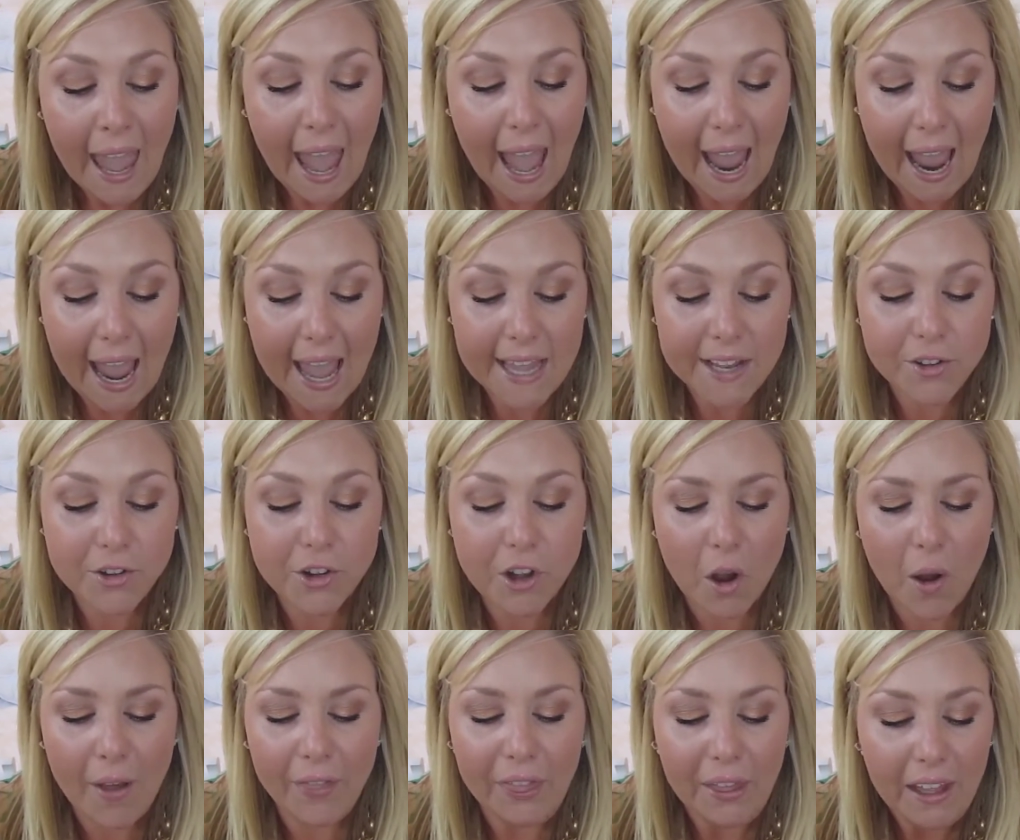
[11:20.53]
and
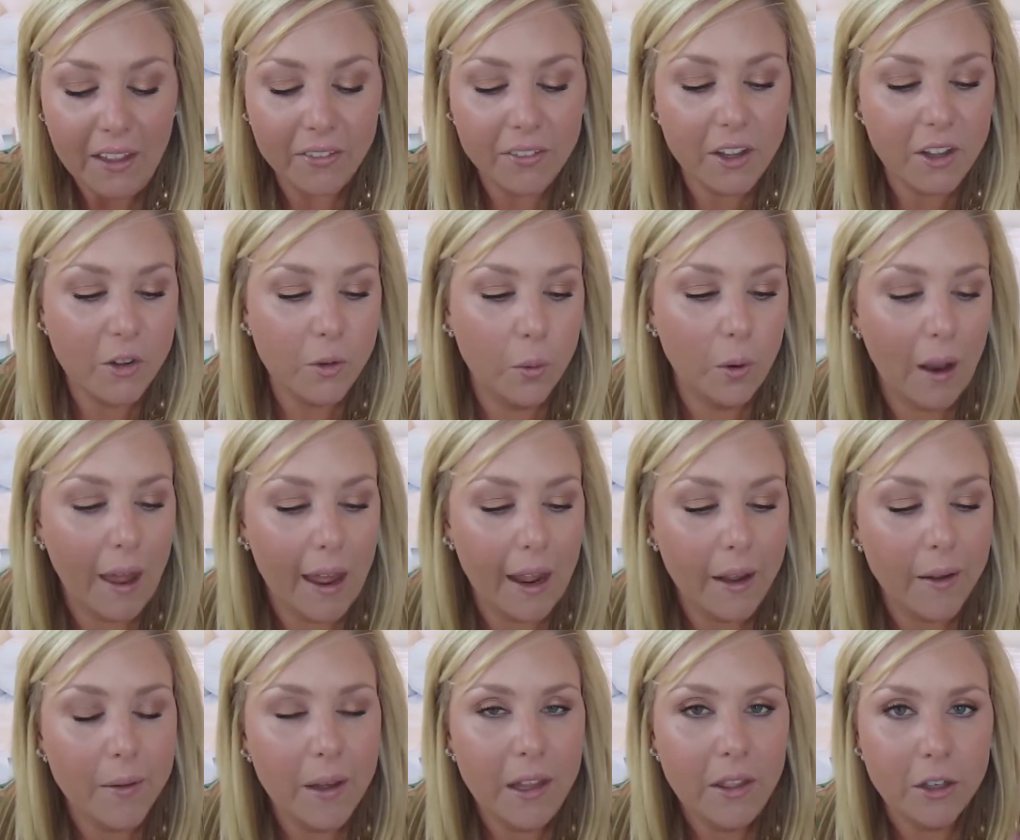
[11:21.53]
so I think these were
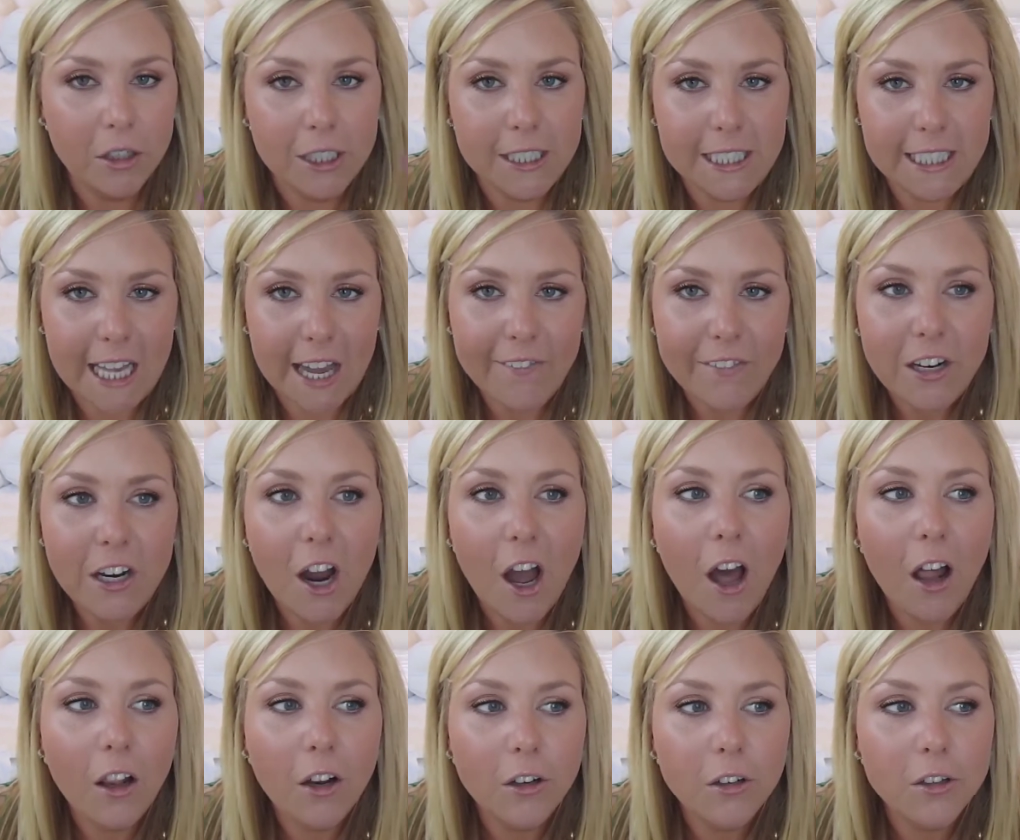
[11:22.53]
like either seven
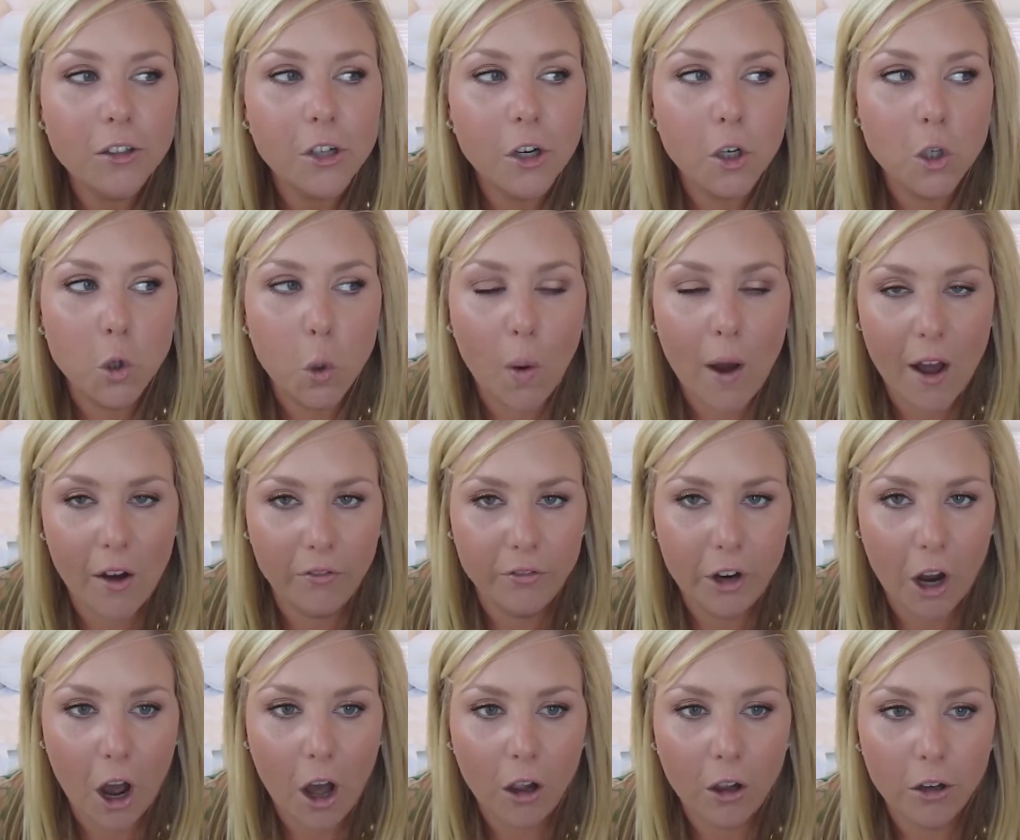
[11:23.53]
dollars or twelve
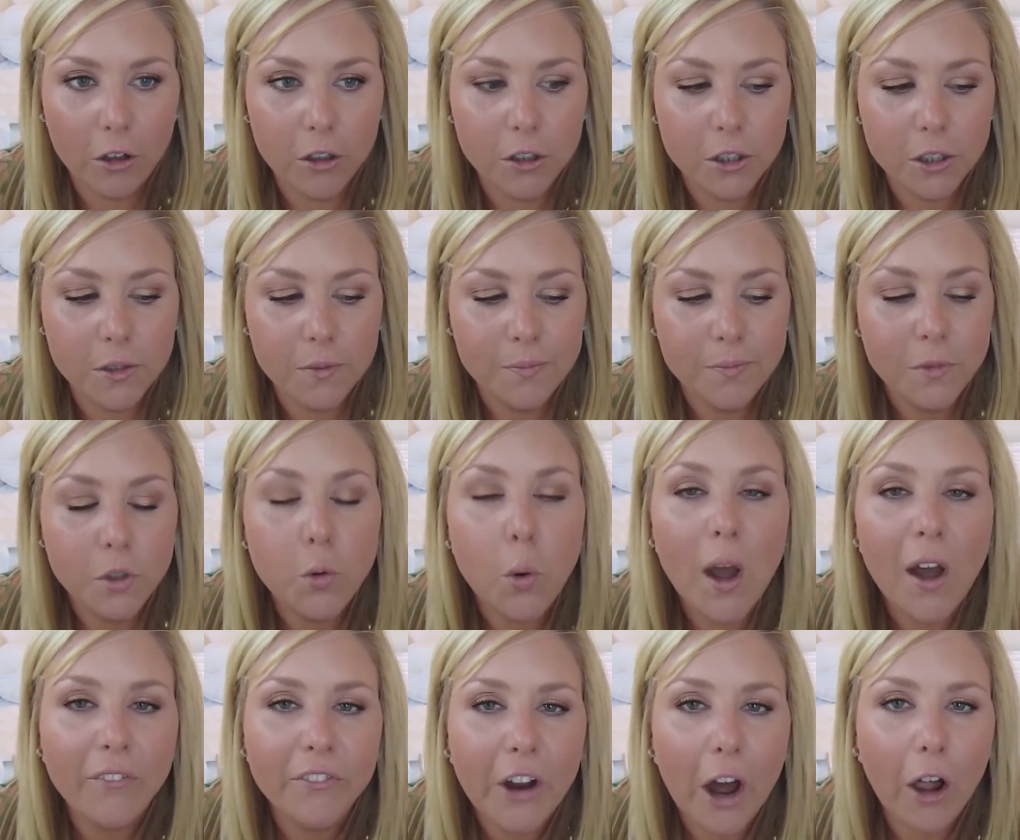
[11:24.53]
dollars.
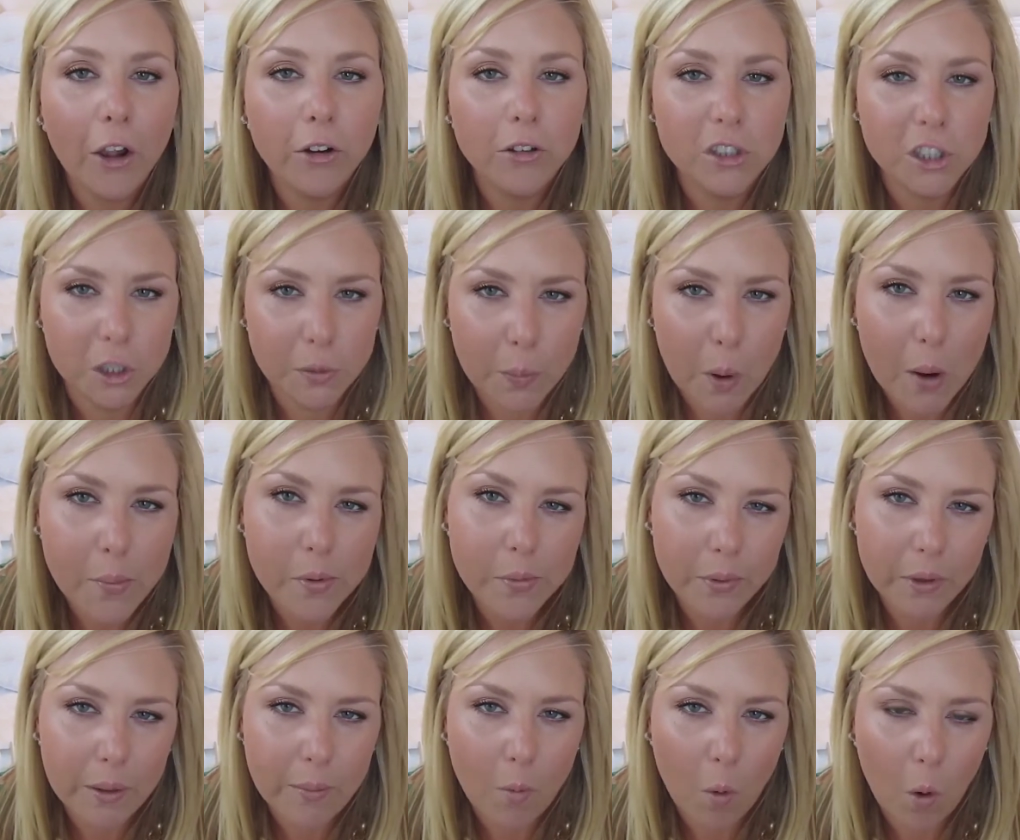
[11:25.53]
$12 is
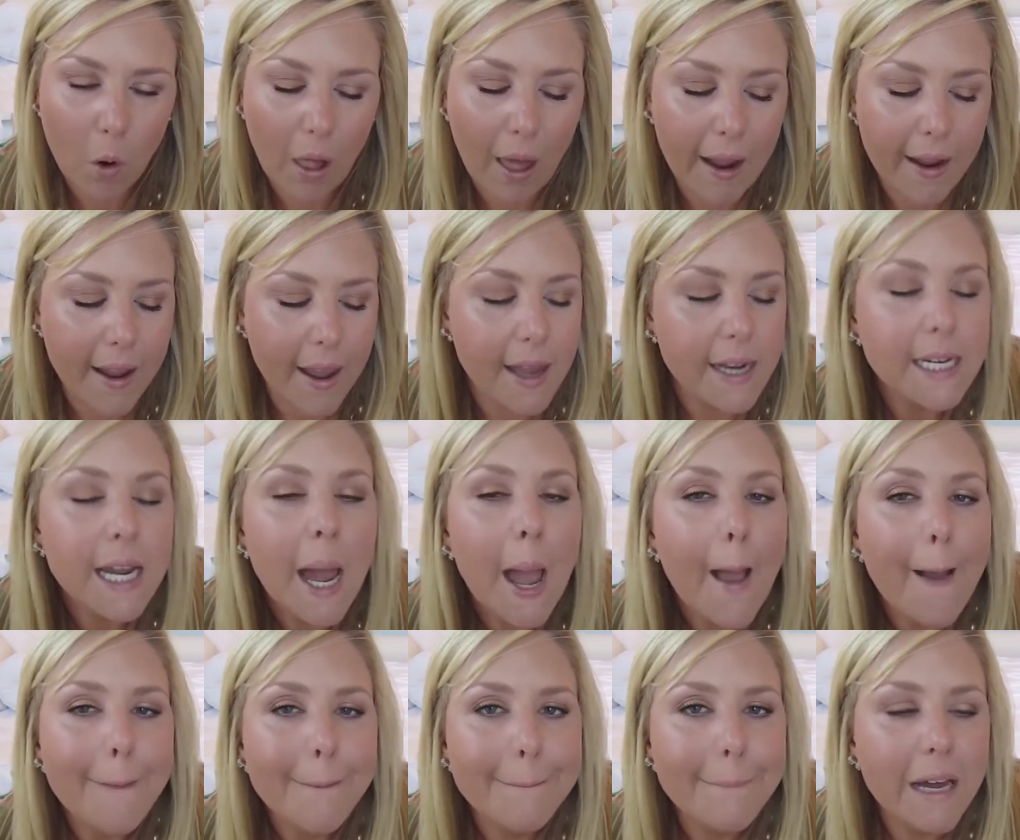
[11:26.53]
probably more like it.
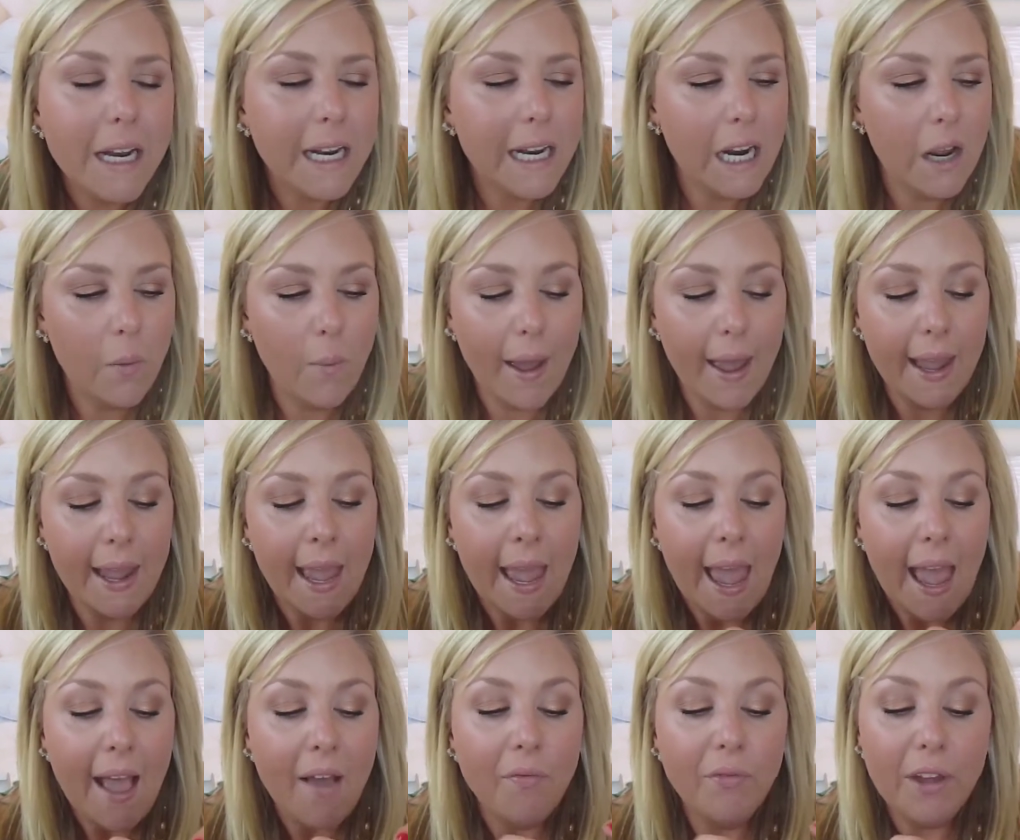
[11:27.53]
But anyway,
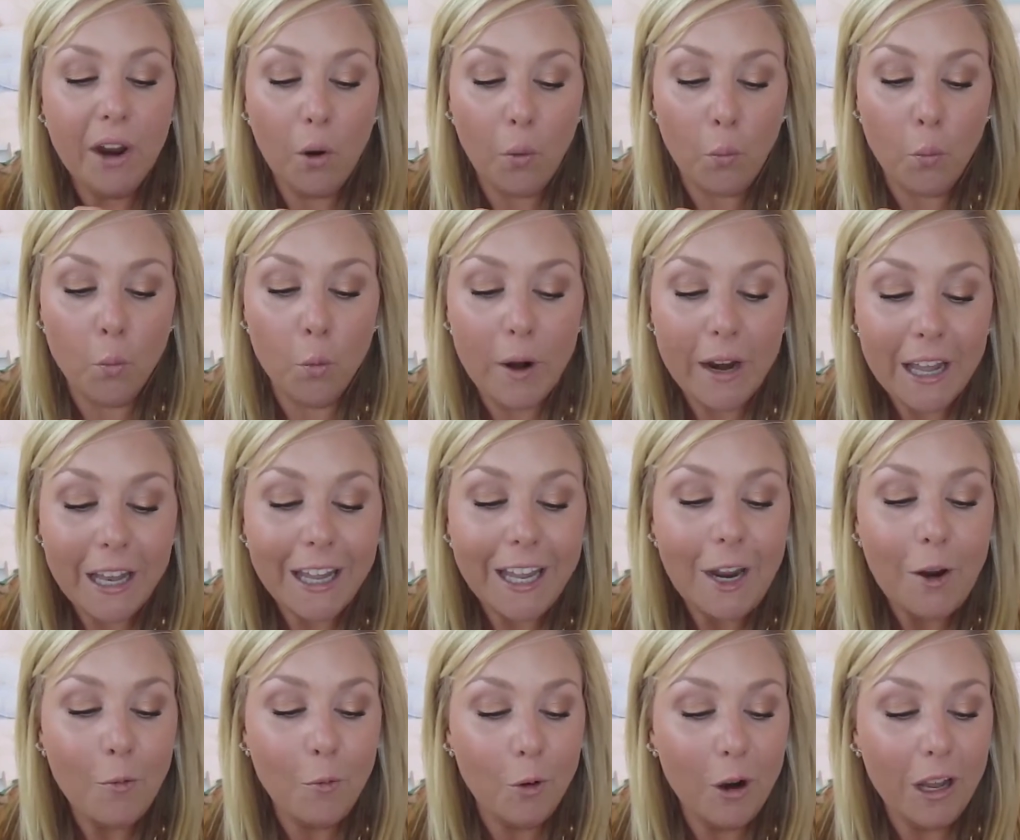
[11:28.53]
they're
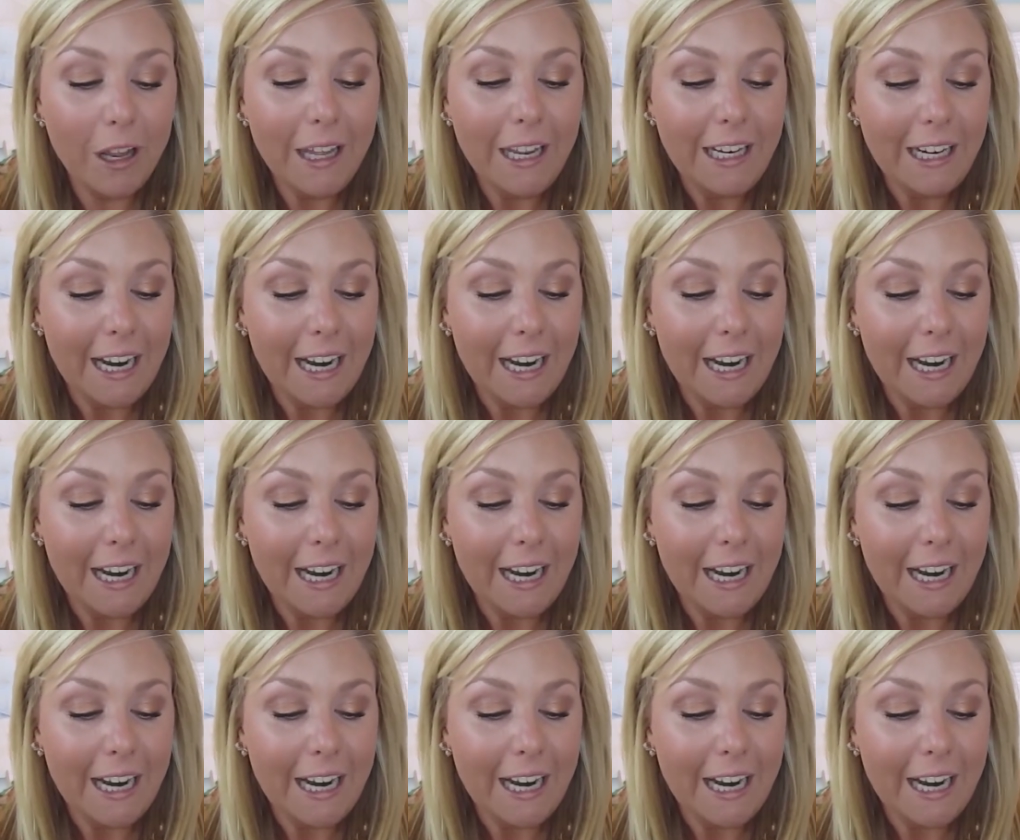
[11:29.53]
really, really